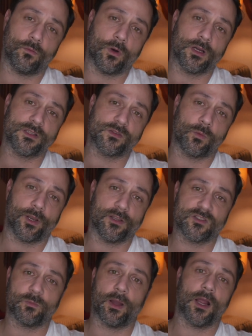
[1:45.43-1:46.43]
was what
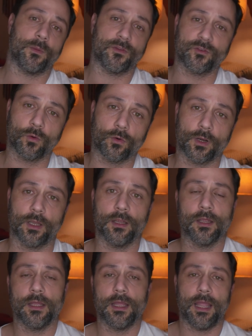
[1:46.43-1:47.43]
inspired the
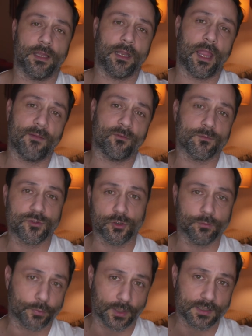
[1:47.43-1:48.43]
story. It came from
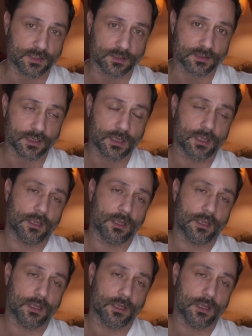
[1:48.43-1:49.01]
two places.